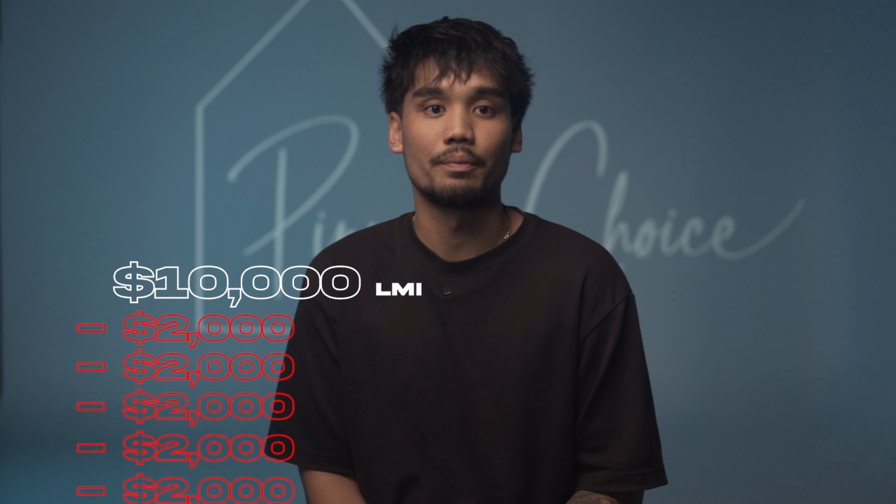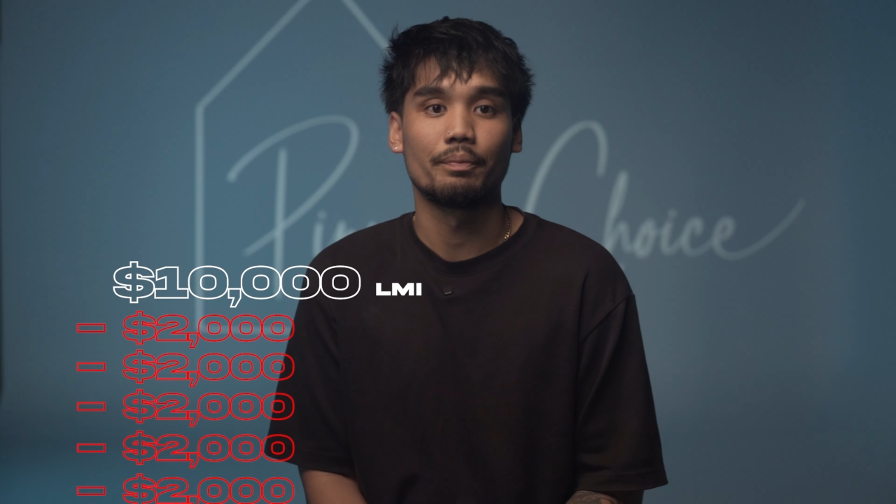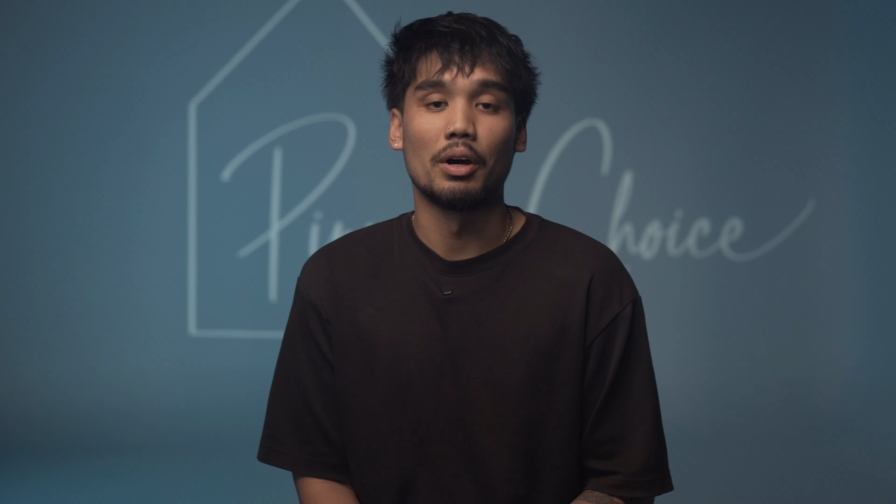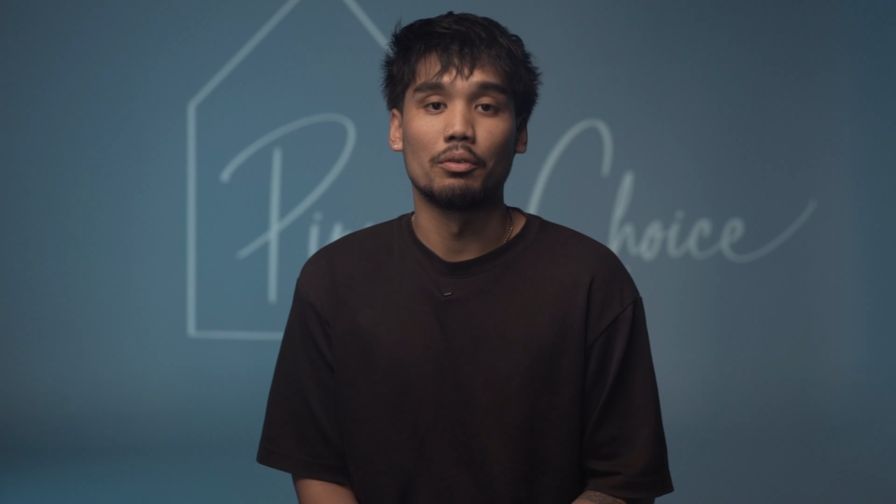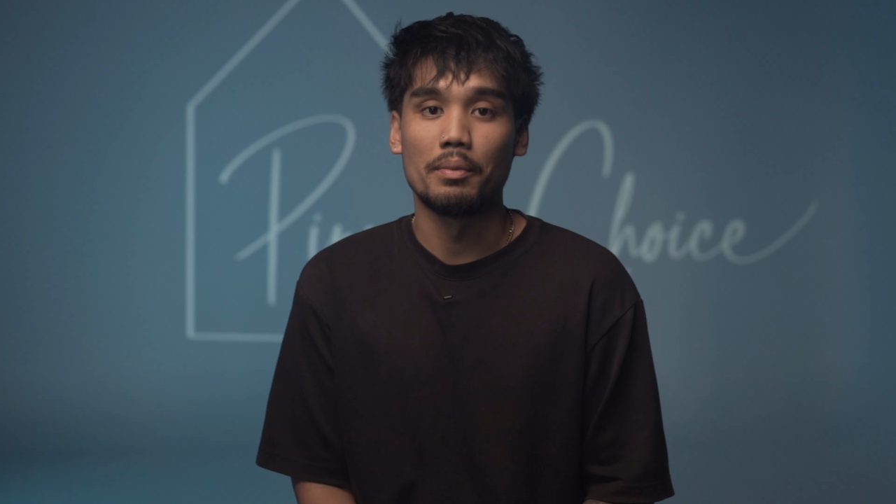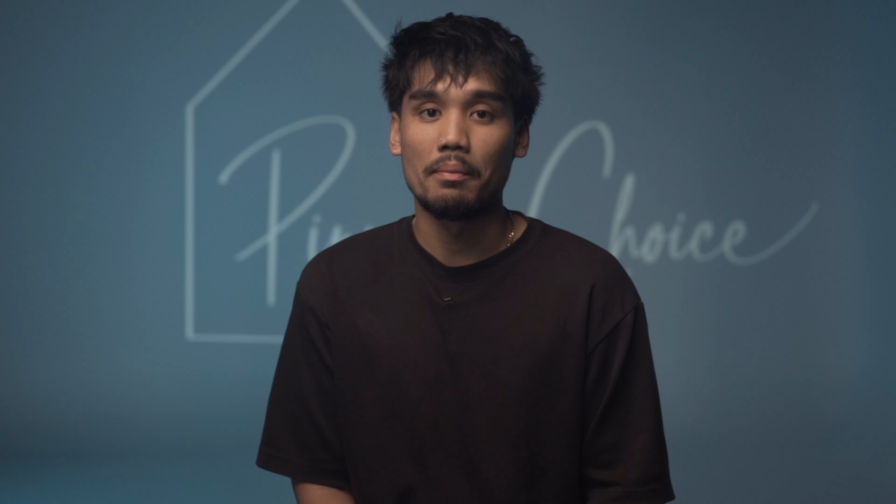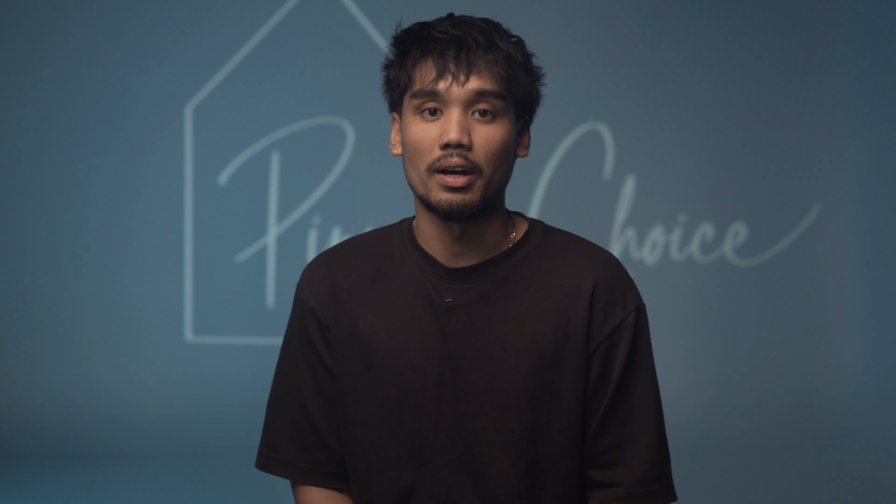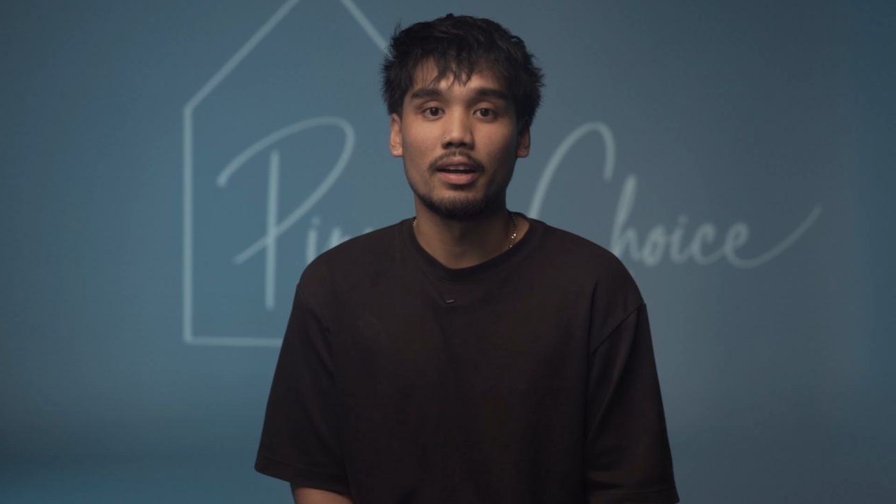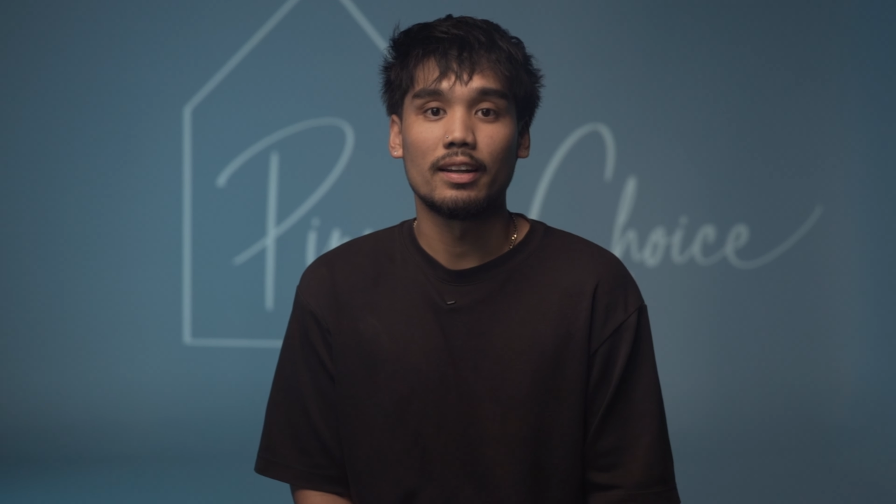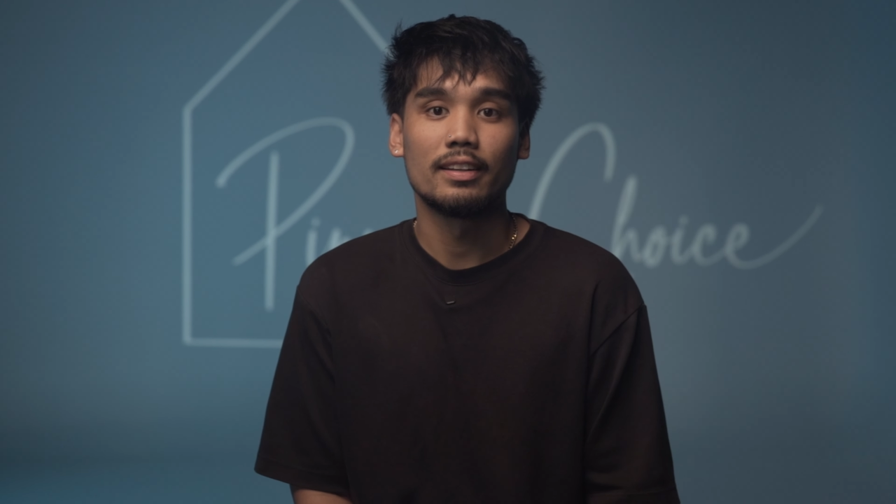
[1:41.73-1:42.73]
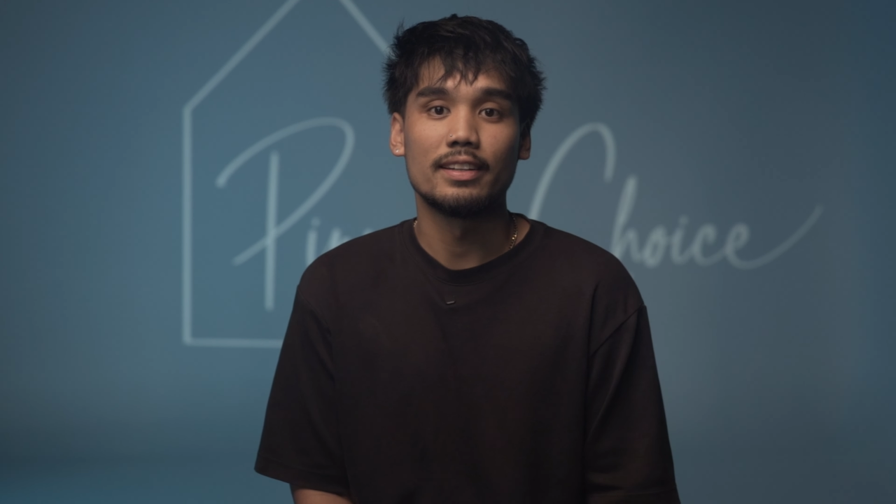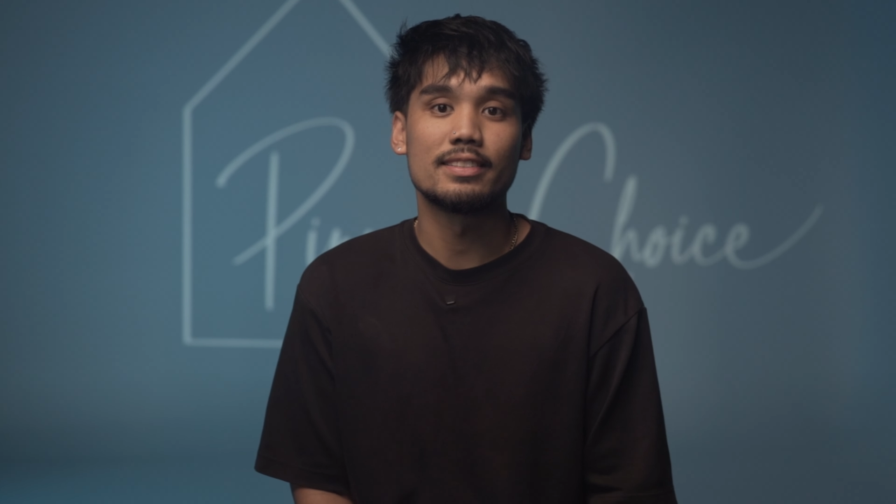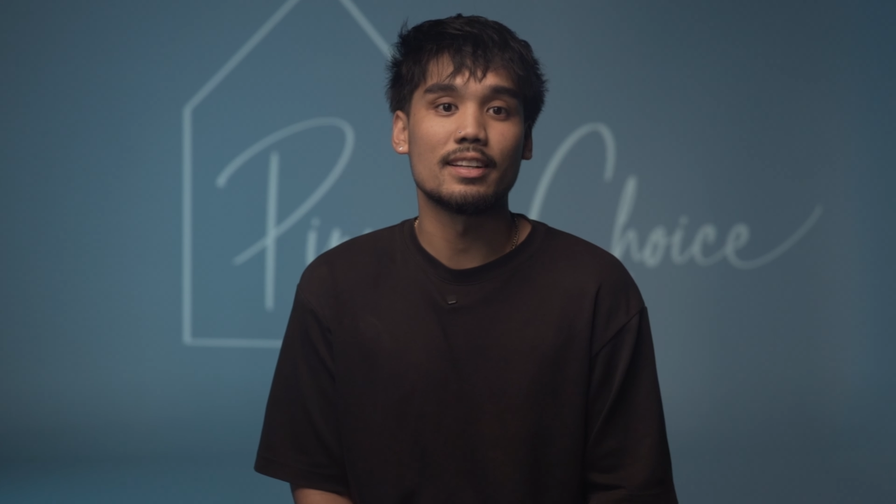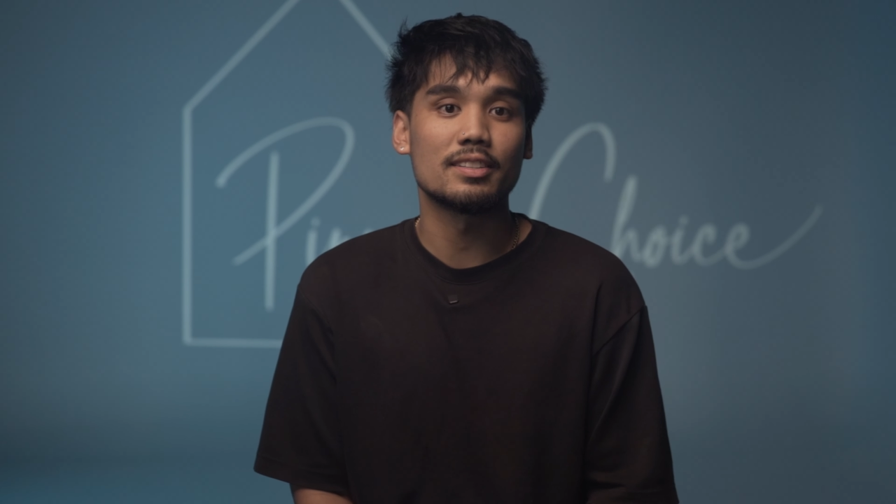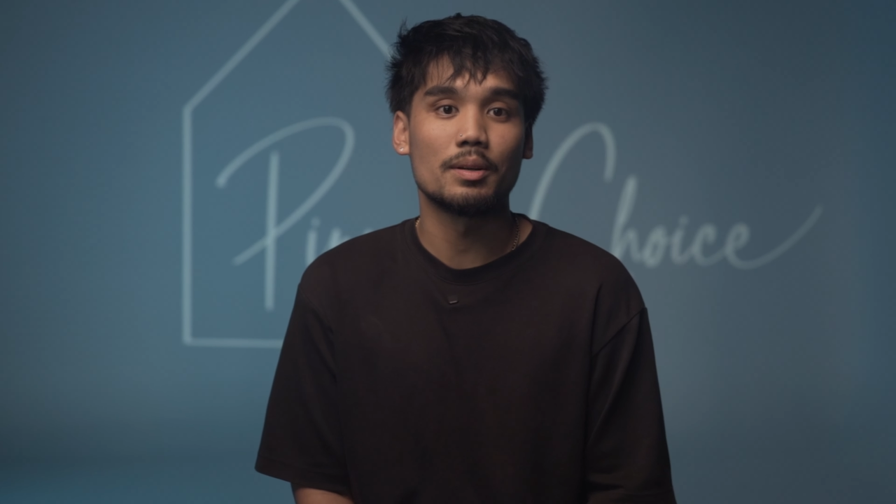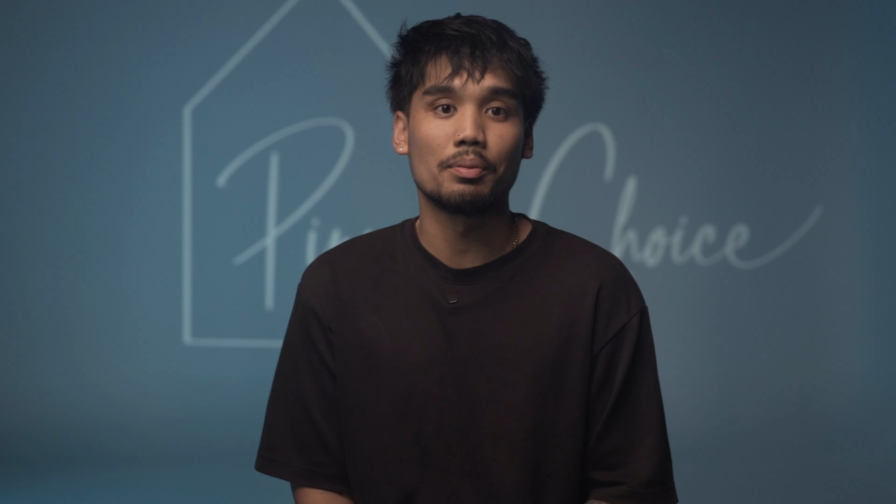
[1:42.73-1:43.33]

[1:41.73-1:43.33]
But remember, this doesn't